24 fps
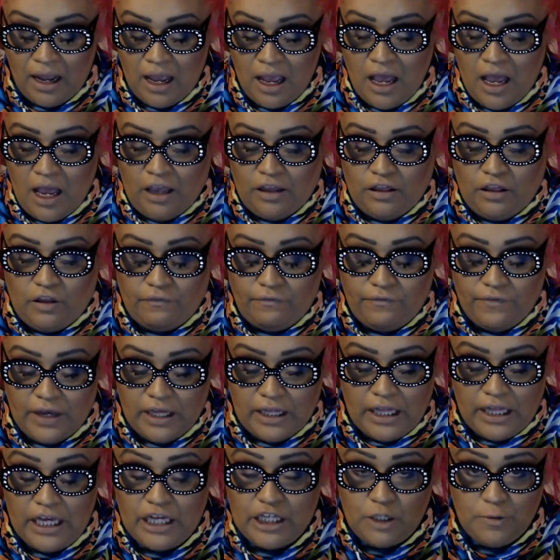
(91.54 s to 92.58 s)
the
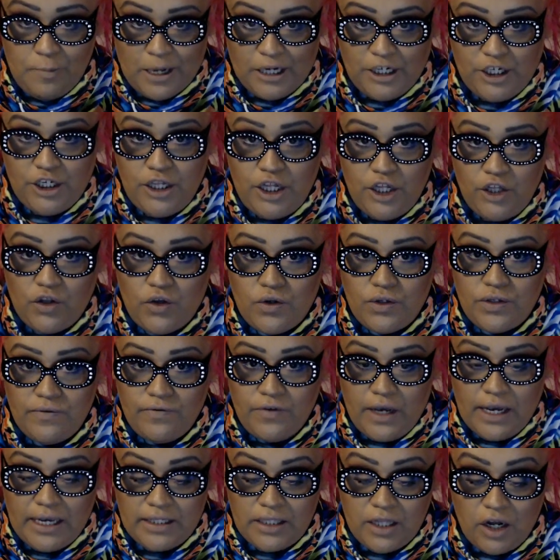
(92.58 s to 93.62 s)
feeling, especially those of you
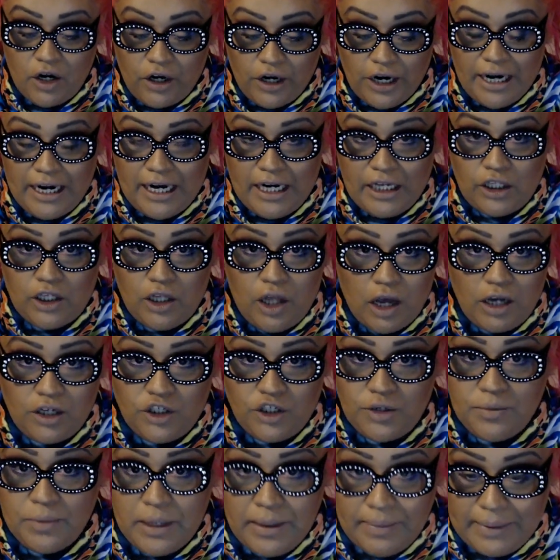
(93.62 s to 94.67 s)
guys that are in a
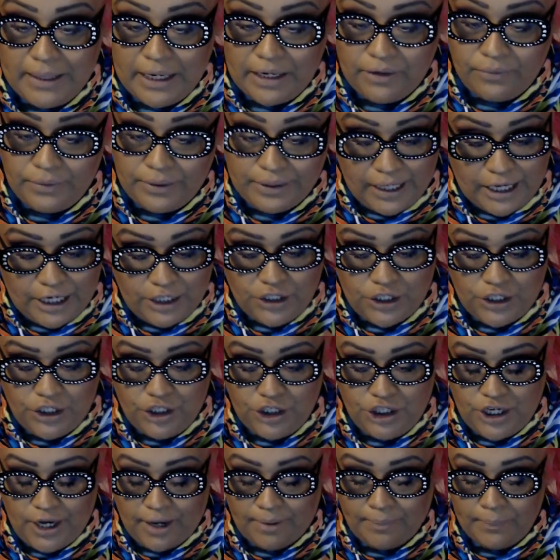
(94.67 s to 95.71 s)
long-term committed
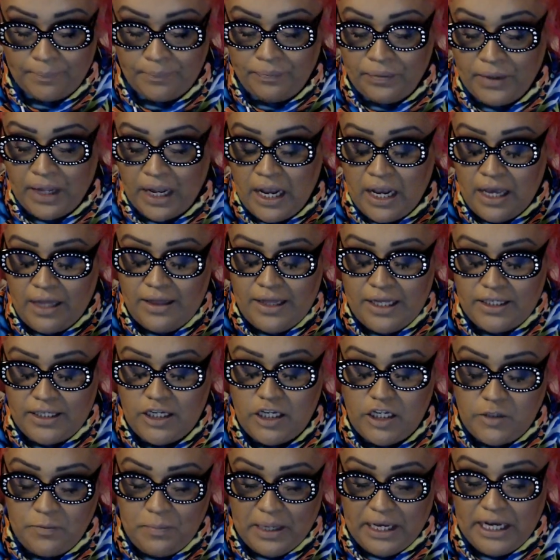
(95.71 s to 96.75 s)
relationship, this
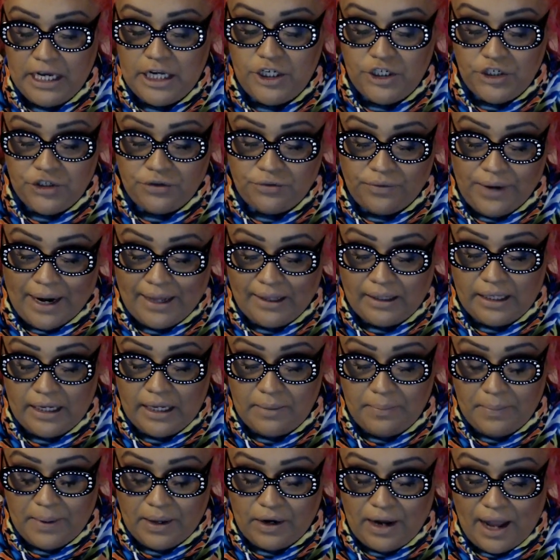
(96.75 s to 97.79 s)
is speaking directly
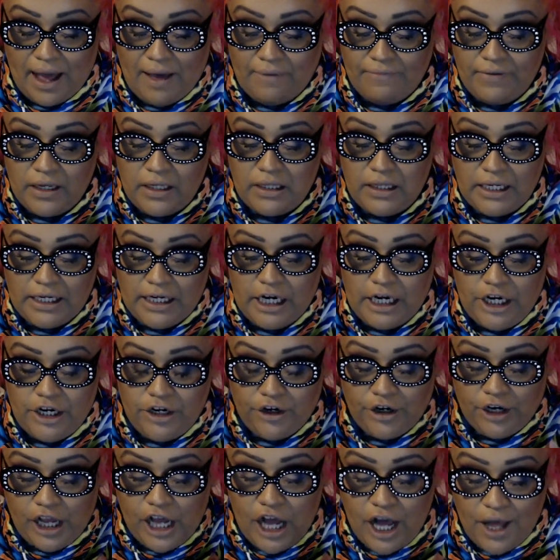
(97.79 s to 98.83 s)
about having the need
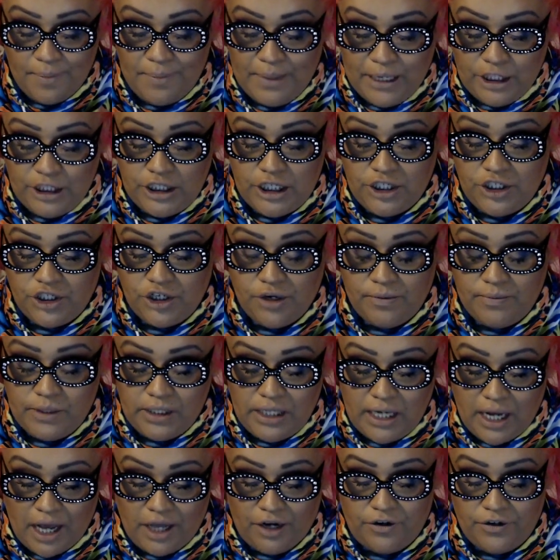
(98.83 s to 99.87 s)
or coming to terms
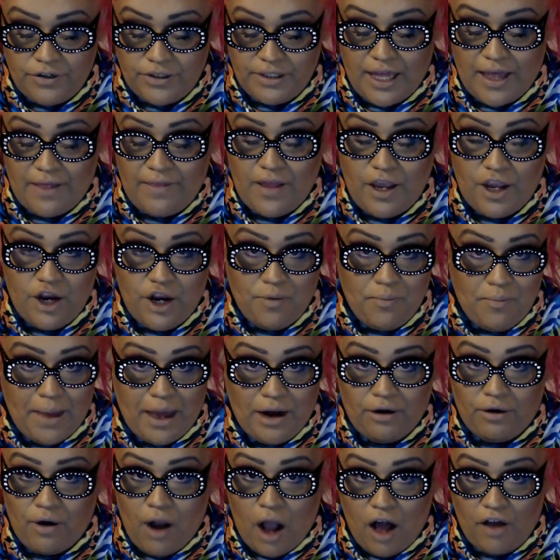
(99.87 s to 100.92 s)
to understand that you're
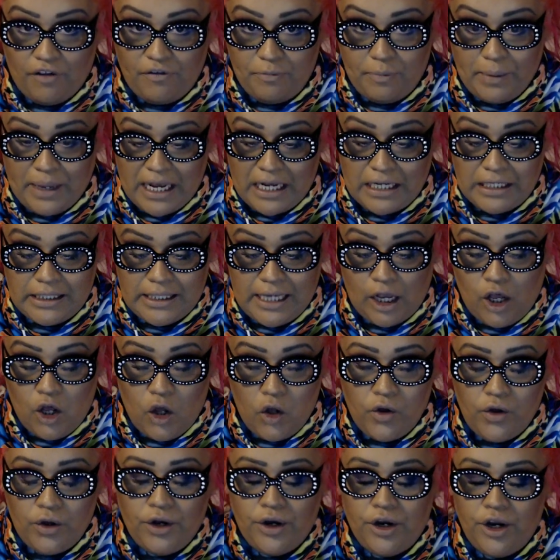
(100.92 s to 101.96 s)
better off being
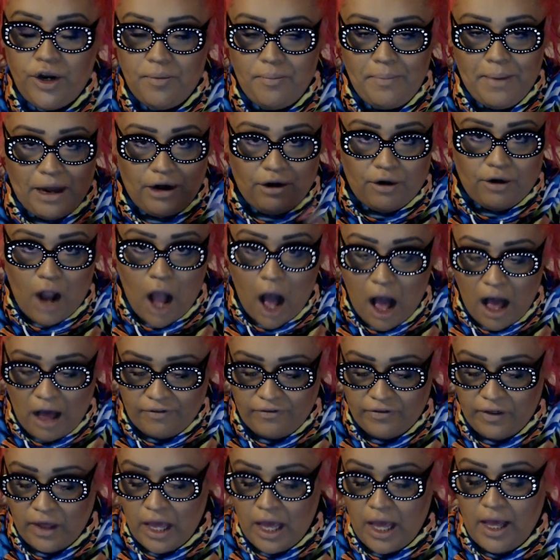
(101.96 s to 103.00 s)
single or you're better
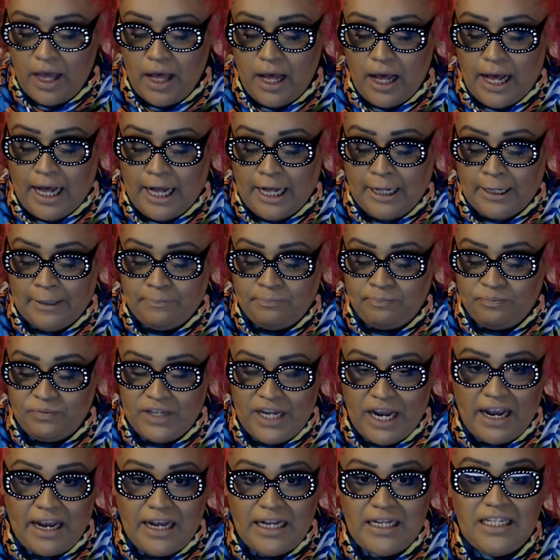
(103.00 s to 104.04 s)
off um,
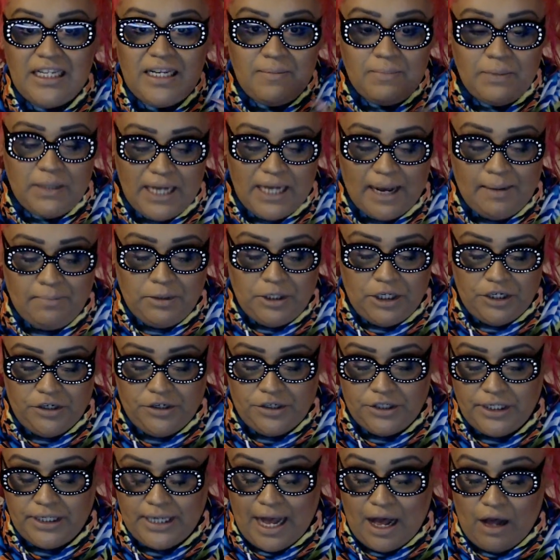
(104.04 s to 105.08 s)
taking some time to
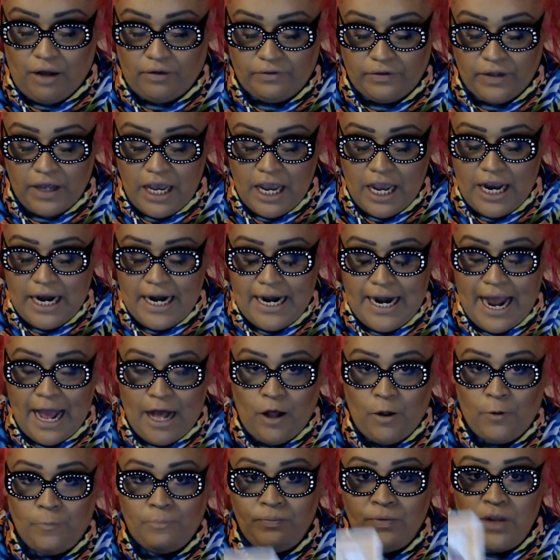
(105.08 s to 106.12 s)
yourself.
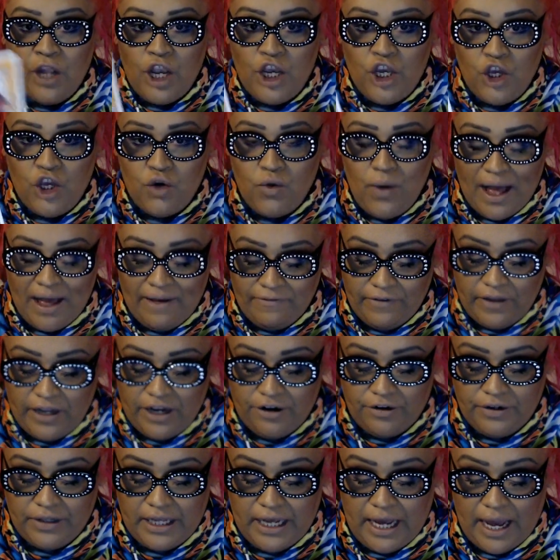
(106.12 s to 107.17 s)
Now, you have
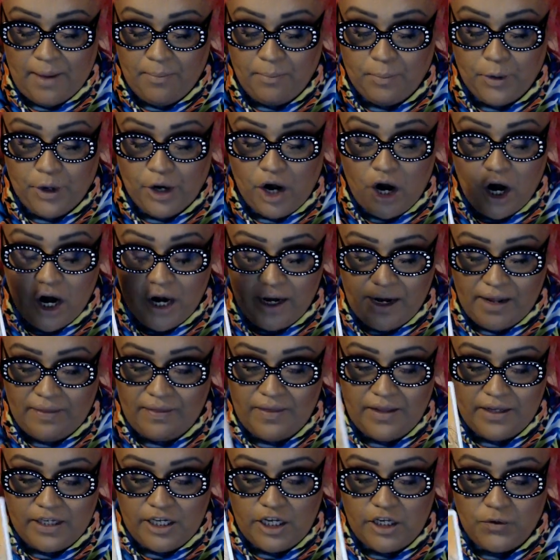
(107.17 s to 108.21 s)
here the Emperor card and
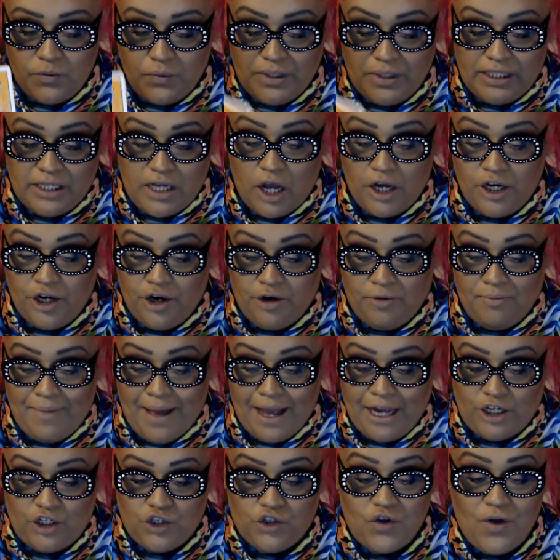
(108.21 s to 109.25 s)
this is what's on your
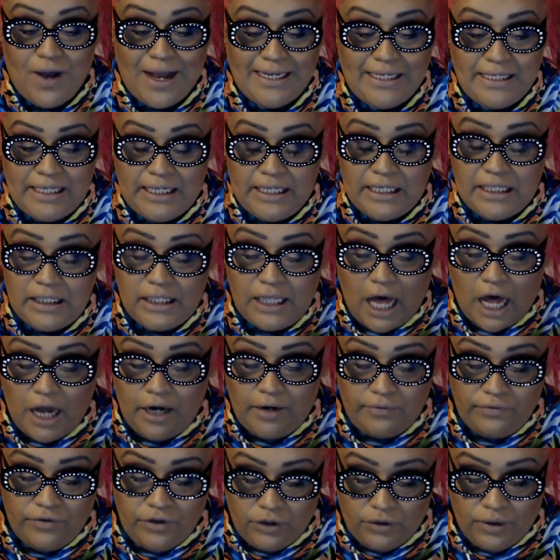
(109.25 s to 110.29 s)
mind. So I see a lot
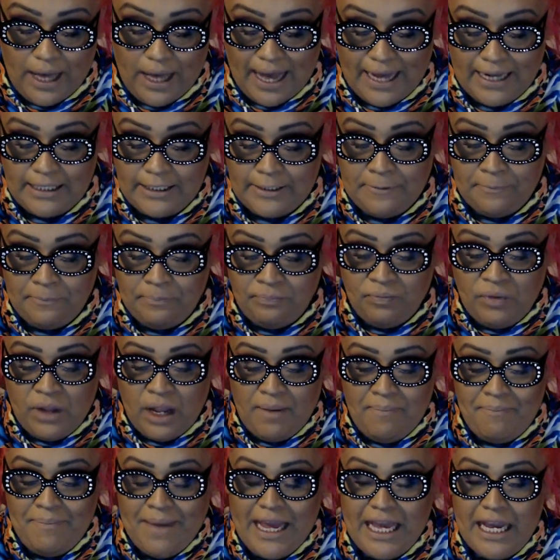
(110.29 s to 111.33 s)
of you guys
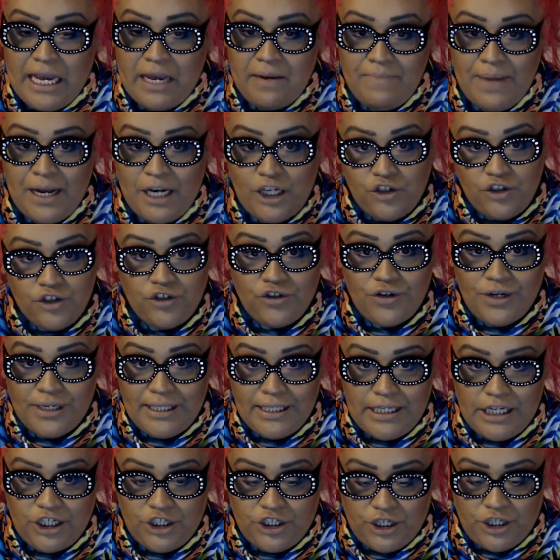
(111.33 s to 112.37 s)
making major
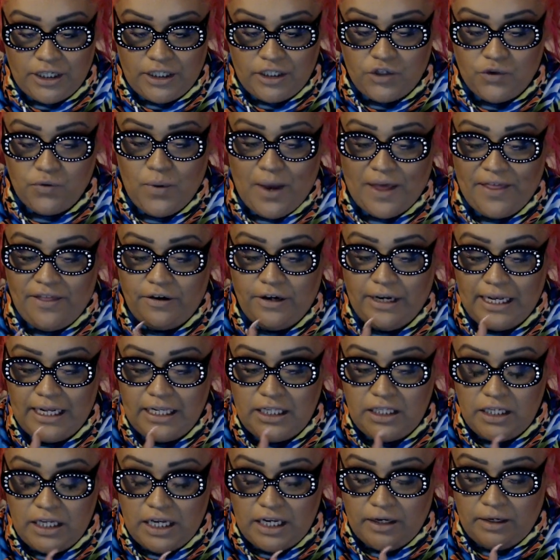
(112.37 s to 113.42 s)
transitions, whether
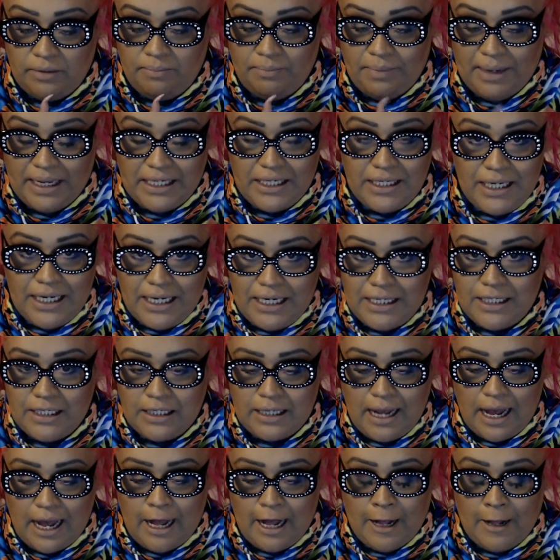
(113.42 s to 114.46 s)
it's in business,
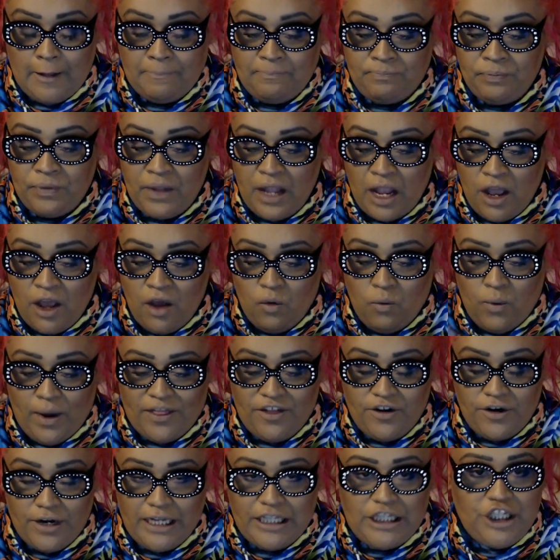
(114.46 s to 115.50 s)
um,
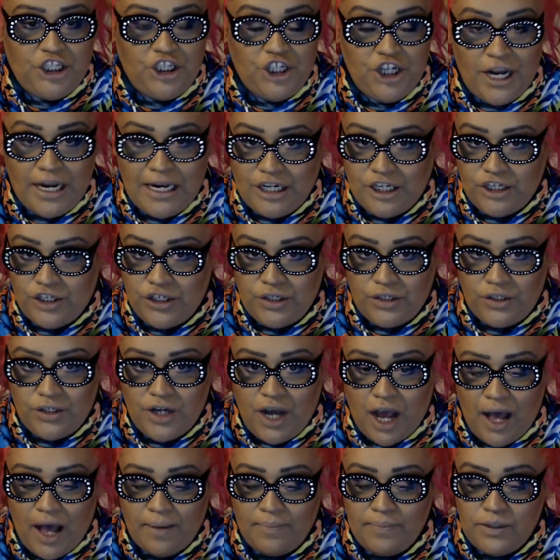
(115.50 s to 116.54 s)
whether it's changing
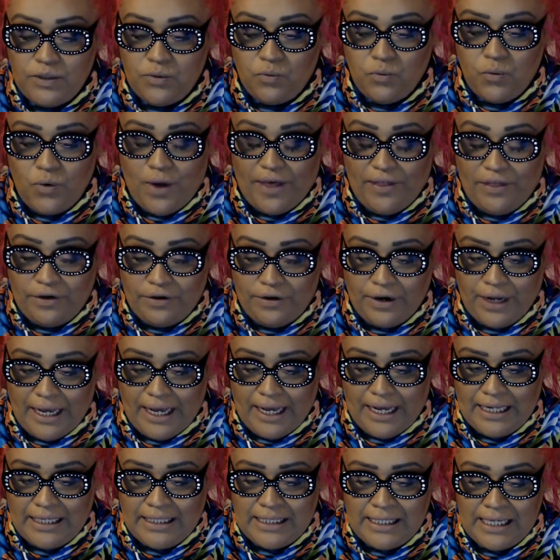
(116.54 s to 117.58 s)
jobs, whether
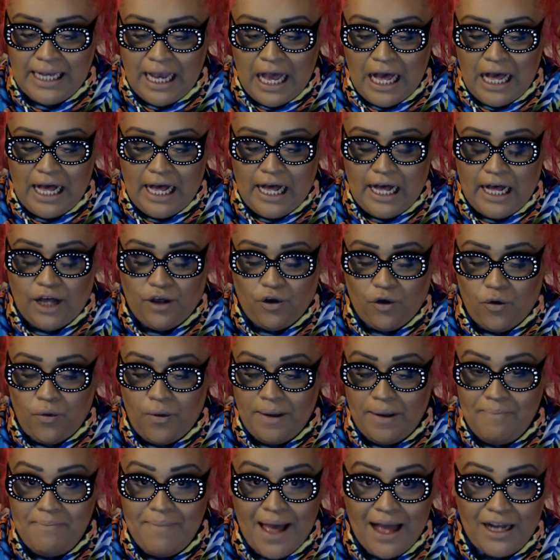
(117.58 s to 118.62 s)
it's uh,
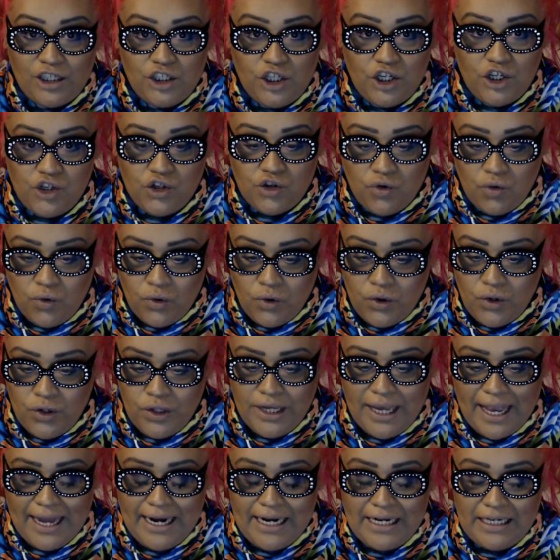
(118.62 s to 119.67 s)
going back to school,
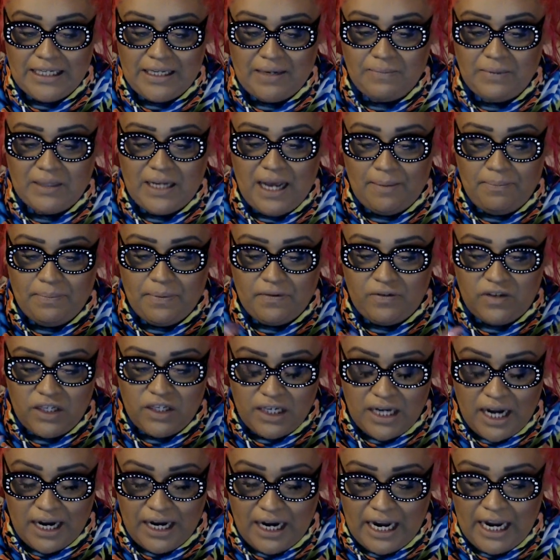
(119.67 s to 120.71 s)
getting some type of
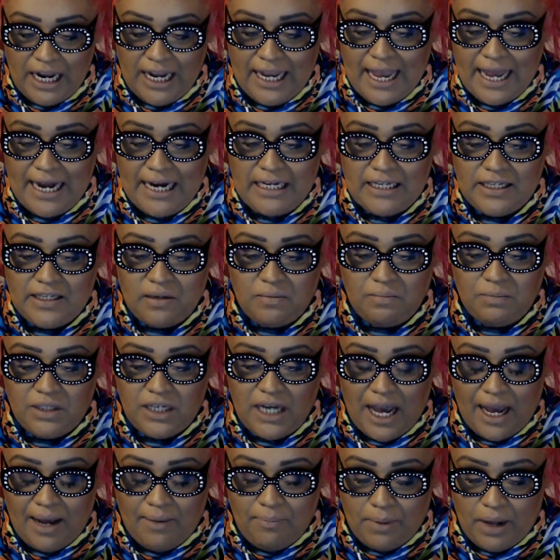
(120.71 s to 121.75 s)
study, getting some
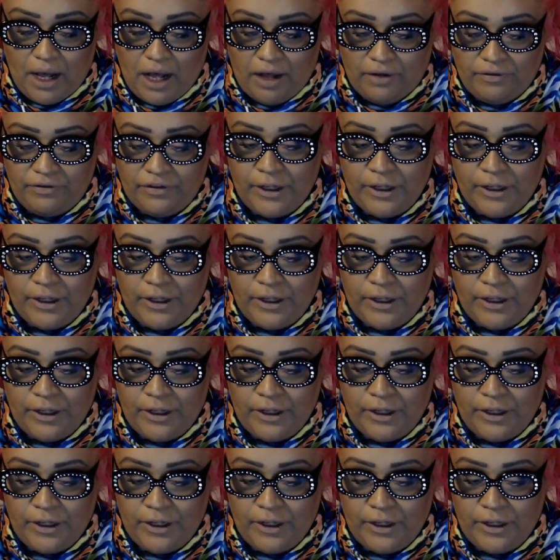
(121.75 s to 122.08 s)
type of